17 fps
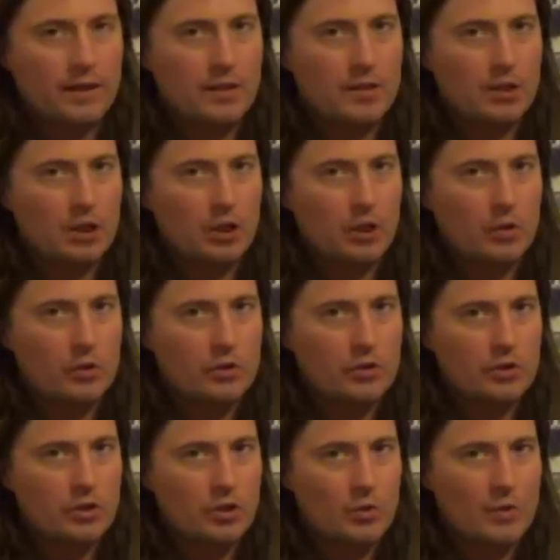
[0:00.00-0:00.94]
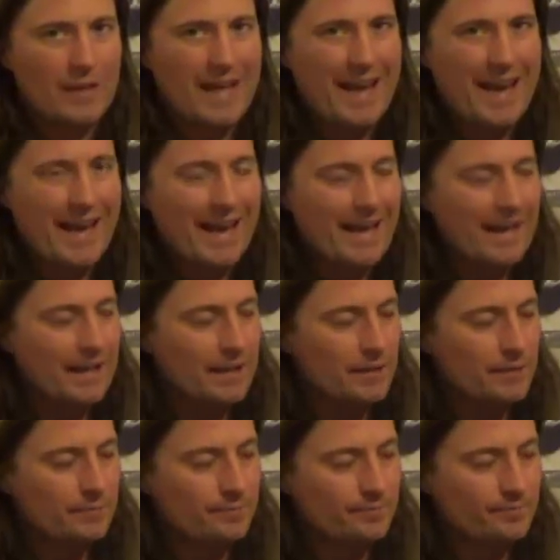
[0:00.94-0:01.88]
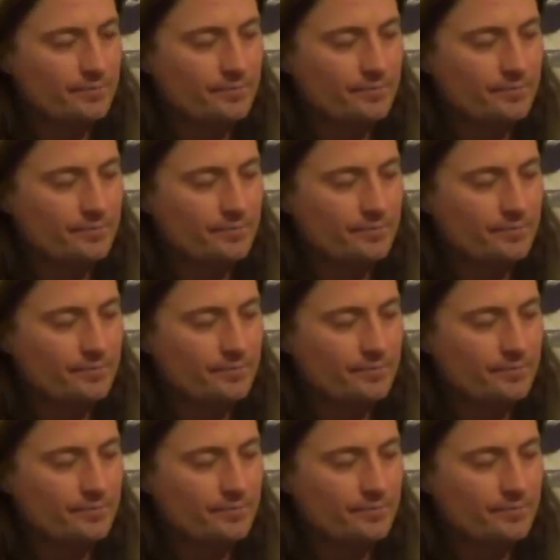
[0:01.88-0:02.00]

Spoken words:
get as close as you can.